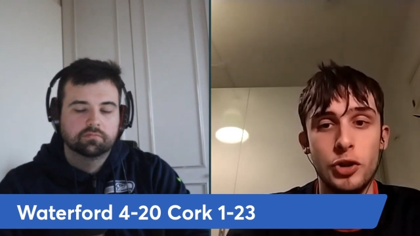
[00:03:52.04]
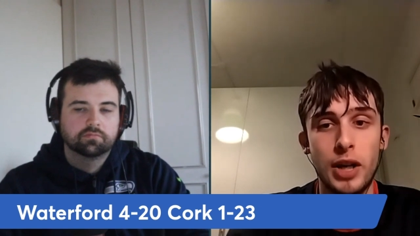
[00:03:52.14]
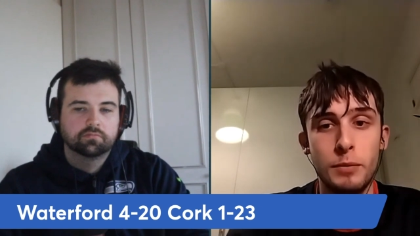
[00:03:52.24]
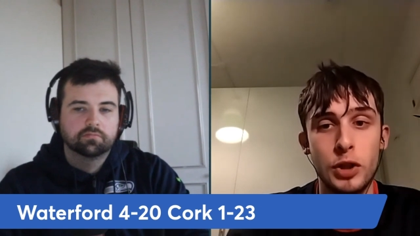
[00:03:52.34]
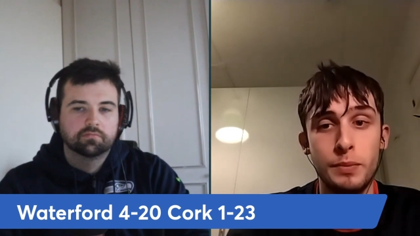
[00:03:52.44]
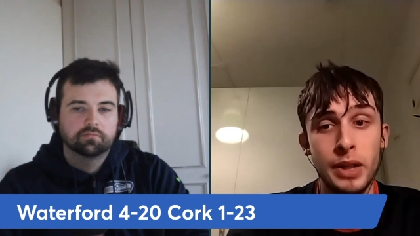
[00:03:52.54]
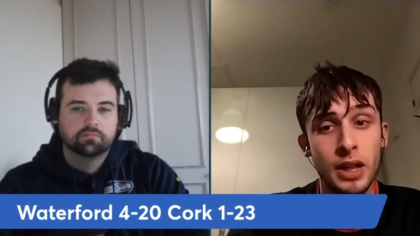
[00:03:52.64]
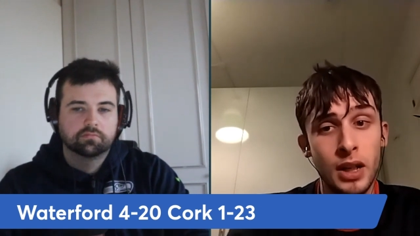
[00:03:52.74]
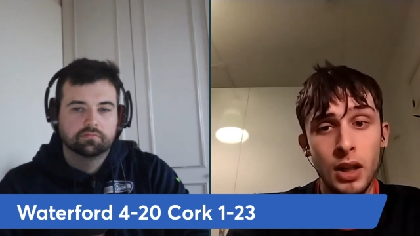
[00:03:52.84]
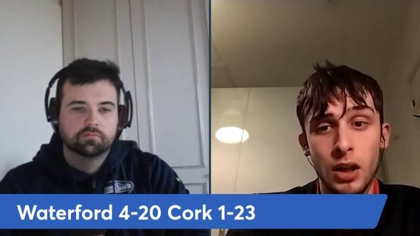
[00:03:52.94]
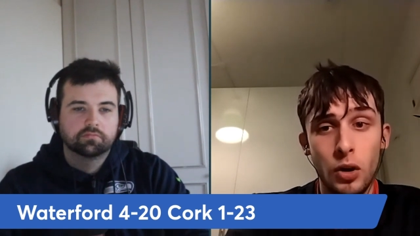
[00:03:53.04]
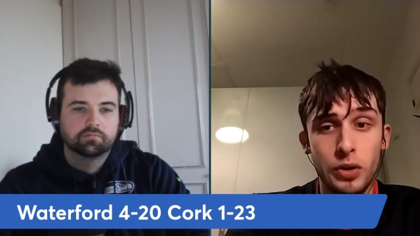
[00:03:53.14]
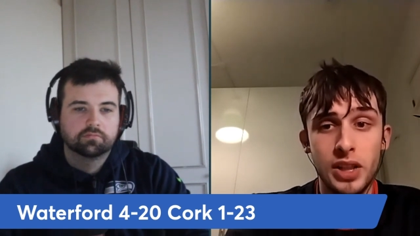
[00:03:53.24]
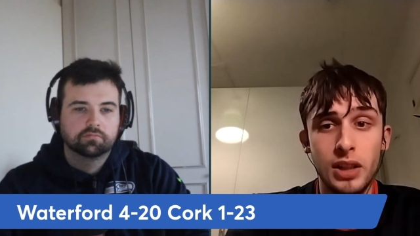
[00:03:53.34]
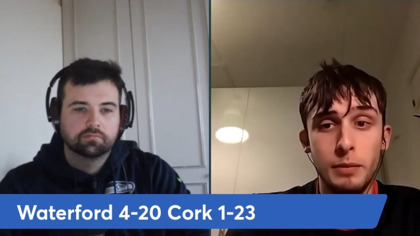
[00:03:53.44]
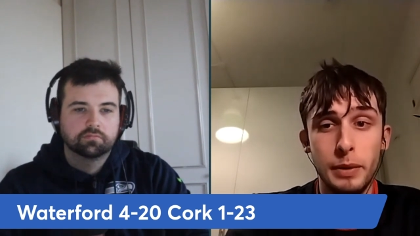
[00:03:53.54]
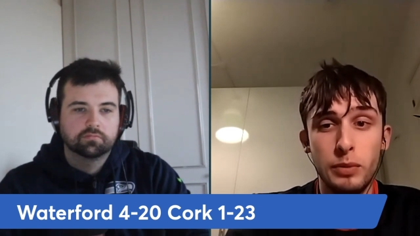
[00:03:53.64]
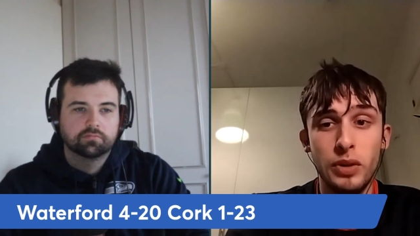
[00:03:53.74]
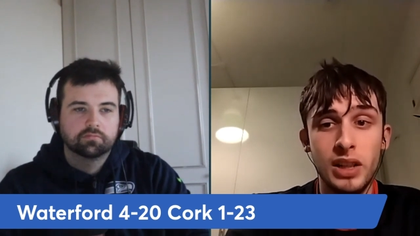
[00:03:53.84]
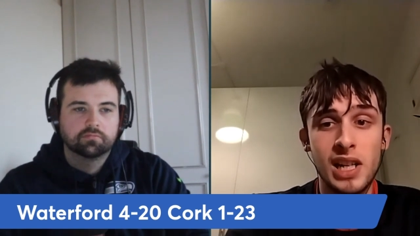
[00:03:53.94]
Speaker 1: championship. I think it'll be
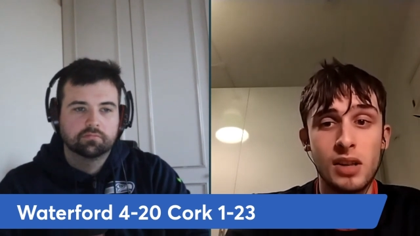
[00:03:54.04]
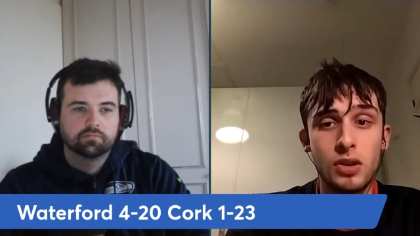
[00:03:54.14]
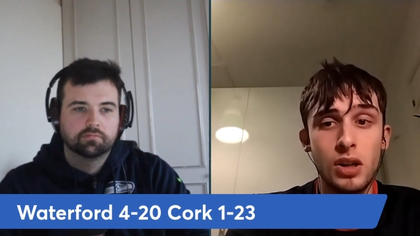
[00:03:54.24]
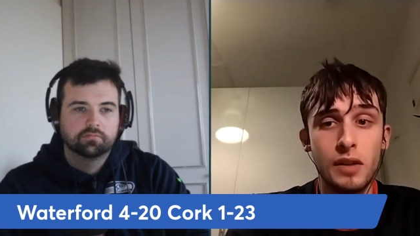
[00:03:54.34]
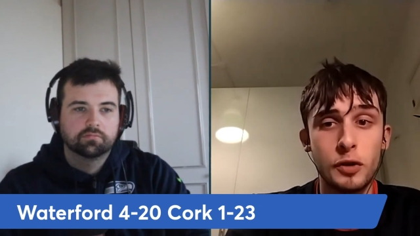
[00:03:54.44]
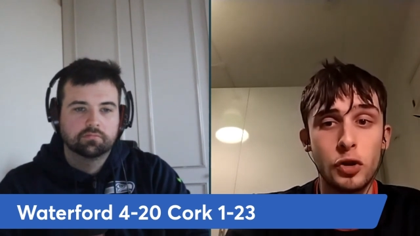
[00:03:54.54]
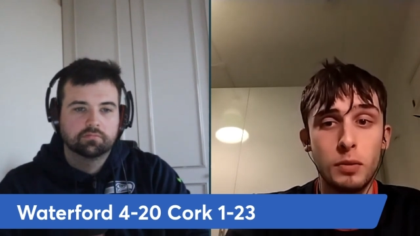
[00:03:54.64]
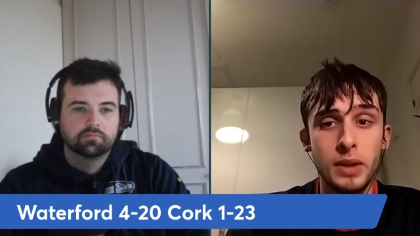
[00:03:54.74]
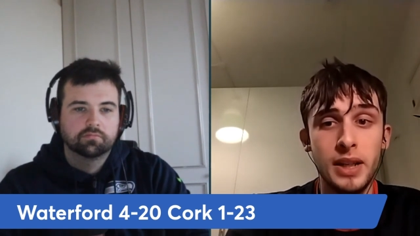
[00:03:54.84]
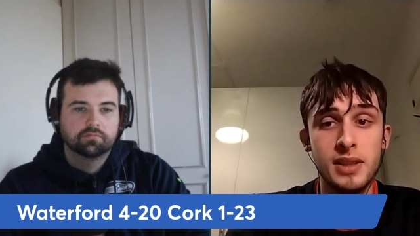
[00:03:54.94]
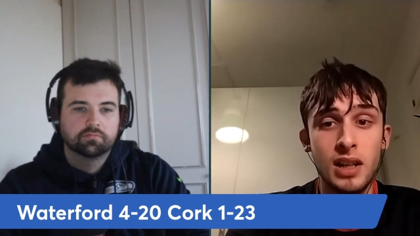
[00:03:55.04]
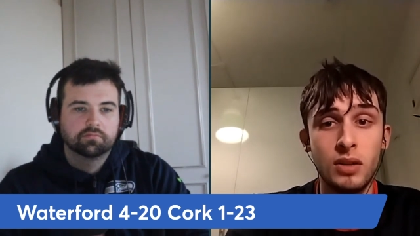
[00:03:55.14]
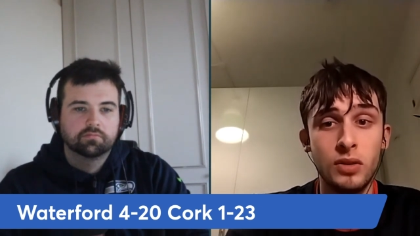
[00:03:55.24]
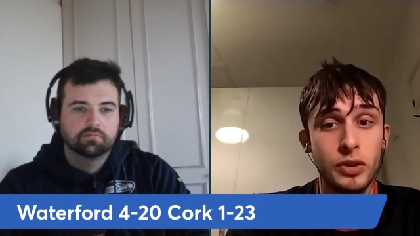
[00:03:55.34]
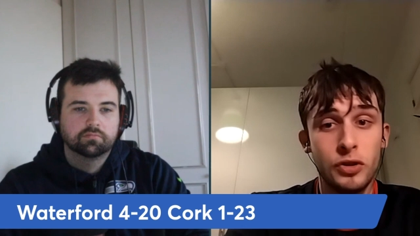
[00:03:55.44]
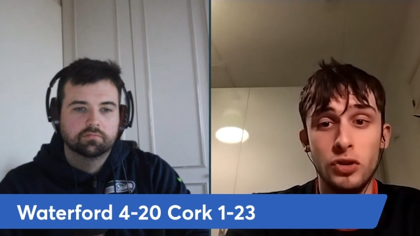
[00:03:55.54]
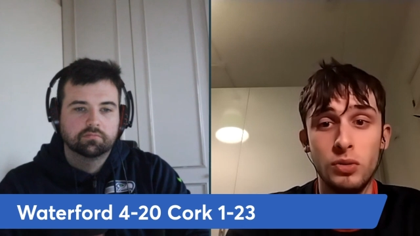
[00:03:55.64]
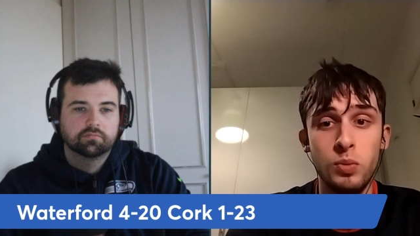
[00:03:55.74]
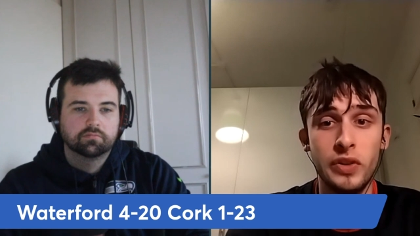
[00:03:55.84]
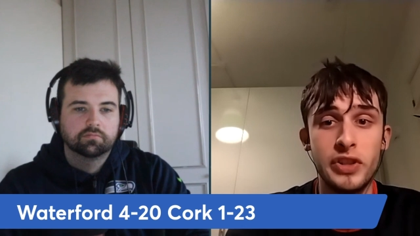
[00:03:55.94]
between Clare and Cork for third place, Aaron. I don't
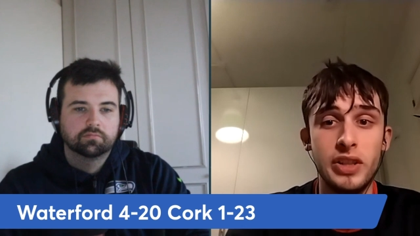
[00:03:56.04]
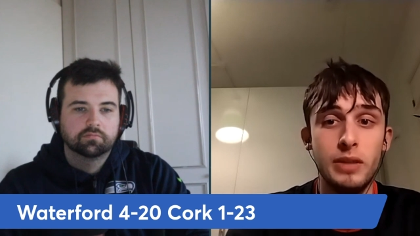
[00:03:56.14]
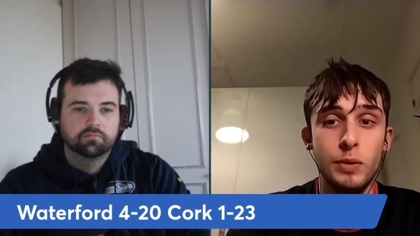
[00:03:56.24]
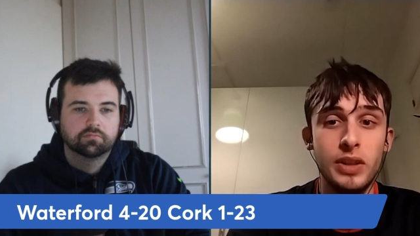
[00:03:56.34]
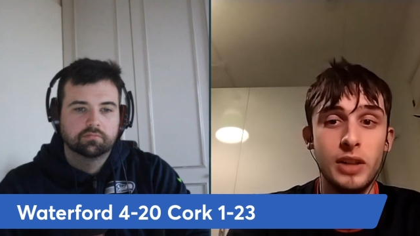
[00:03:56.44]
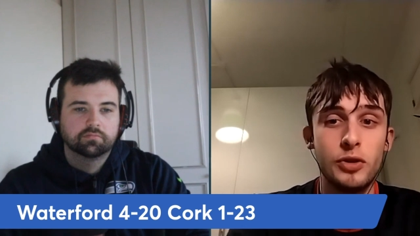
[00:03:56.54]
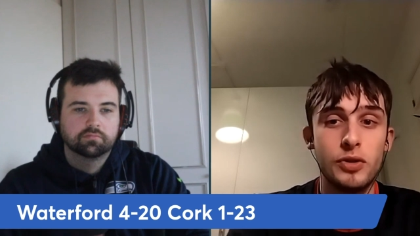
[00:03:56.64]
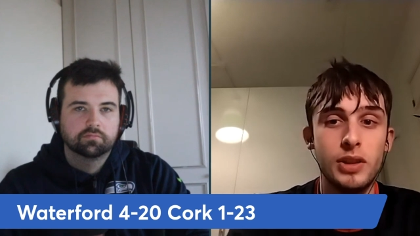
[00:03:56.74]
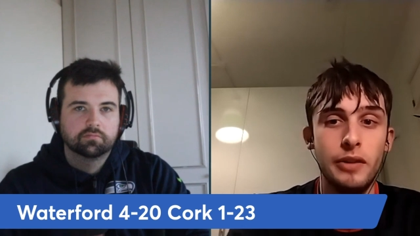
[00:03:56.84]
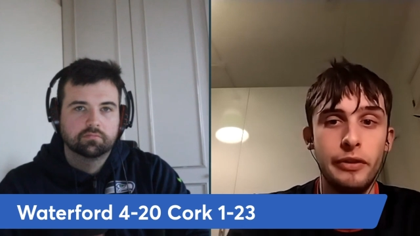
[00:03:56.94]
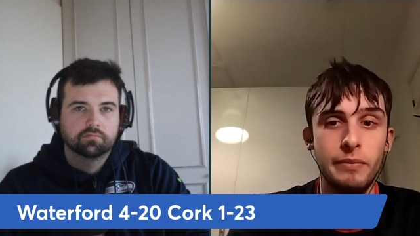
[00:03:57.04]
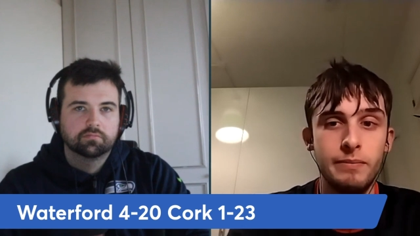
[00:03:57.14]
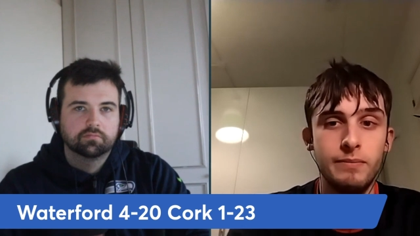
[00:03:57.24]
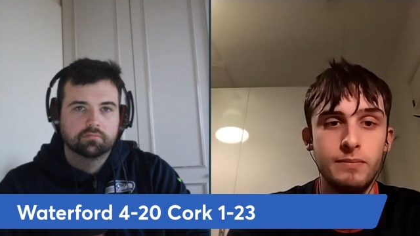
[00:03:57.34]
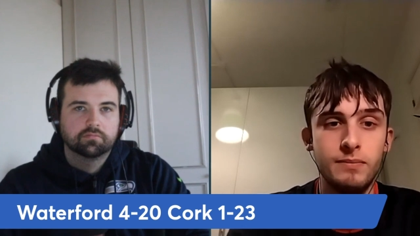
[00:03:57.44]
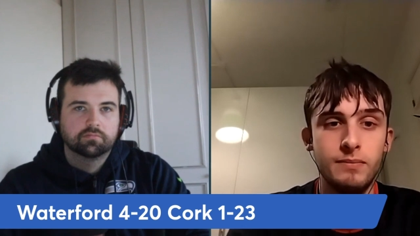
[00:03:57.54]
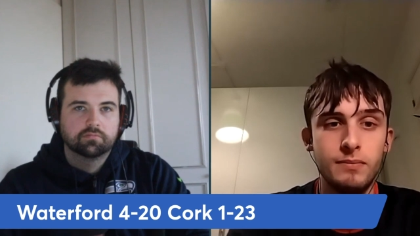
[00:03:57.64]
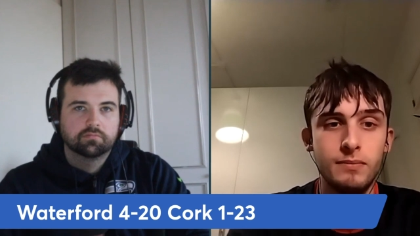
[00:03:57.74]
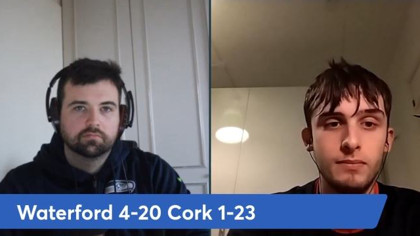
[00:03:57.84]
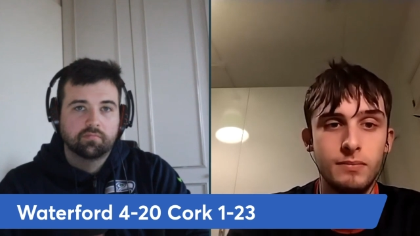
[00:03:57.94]
know what you think about that yourself.
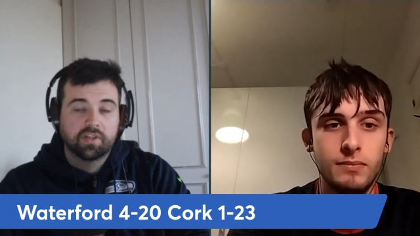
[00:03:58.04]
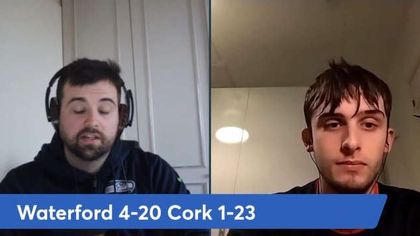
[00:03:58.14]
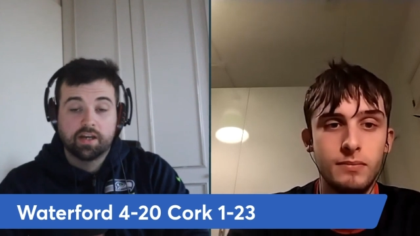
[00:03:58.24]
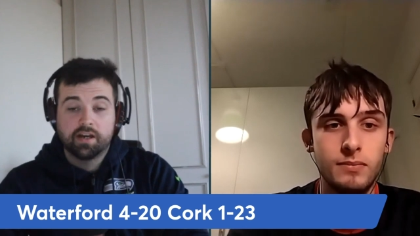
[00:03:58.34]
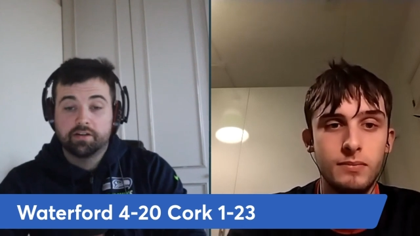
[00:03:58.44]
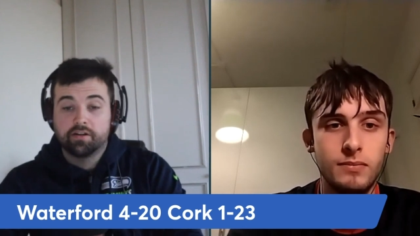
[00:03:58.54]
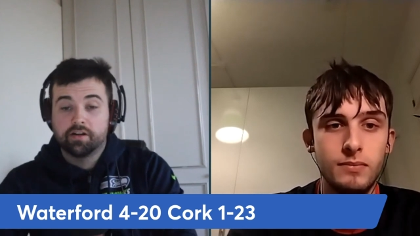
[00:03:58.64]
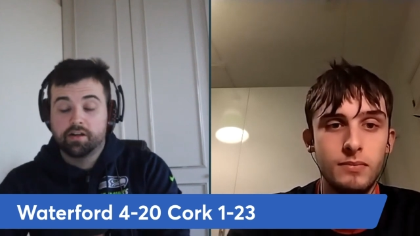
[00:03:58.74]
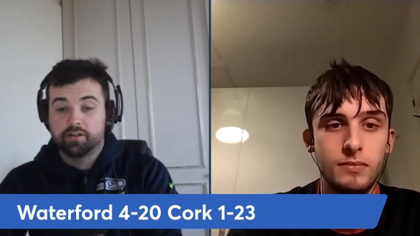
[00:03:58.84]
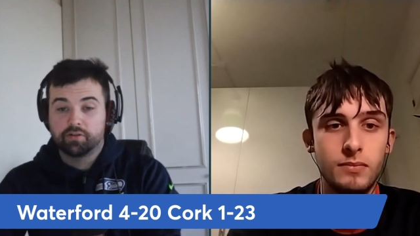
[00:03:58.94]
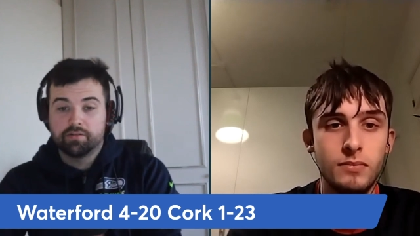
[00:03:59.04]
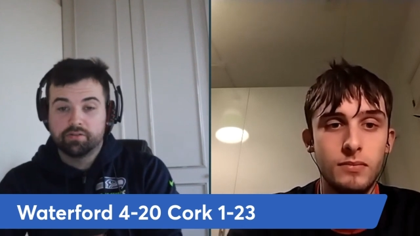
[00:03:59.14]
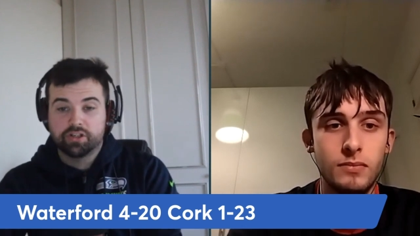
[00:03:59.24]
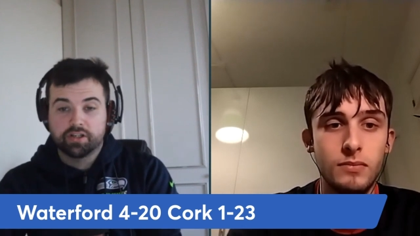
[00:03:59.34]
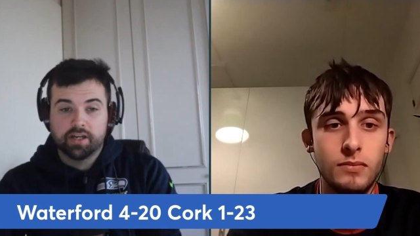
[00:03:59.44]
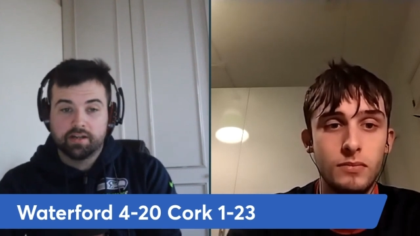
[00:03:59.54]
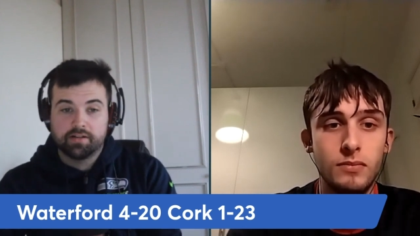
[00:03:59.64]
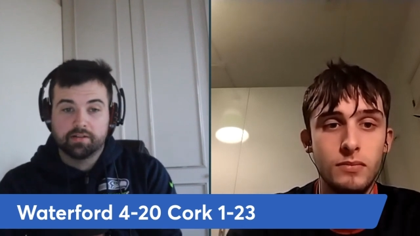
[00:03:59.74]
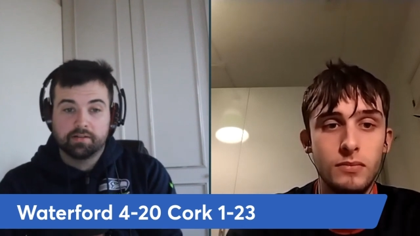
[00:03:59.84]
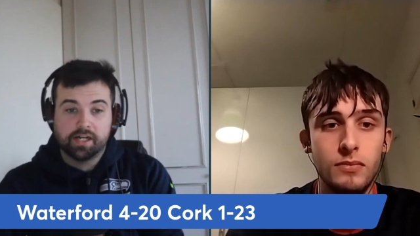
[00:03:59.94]
Speaker 2: Yeah, I'd, I'd agree with you. Yeah, and
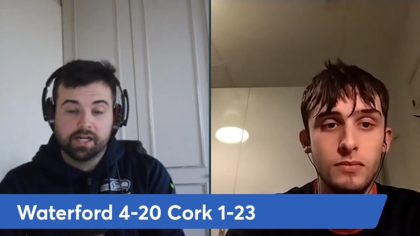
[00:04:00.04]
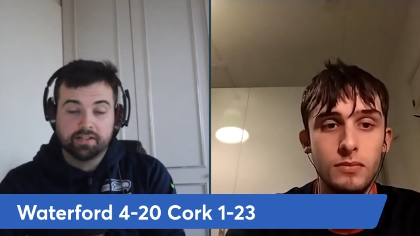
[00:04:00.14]
I, I,